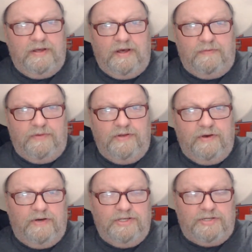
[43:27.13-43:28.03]
up on the
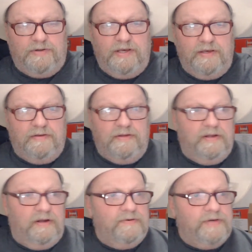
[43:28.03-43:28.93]
high street
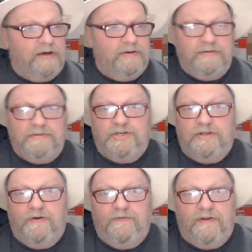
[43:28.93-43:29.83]
and I'll go to
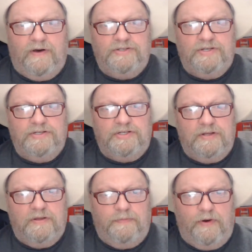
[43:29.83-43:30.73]
the off licence
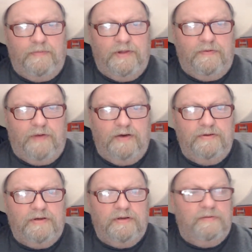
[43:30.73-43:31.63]
at the bottom of the
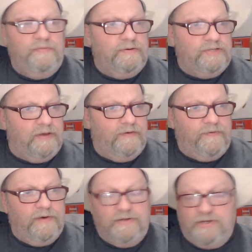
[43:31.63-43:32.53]
road and we'll see if
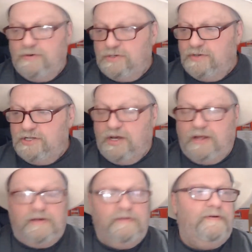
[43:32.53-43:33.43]
we can talk to each other.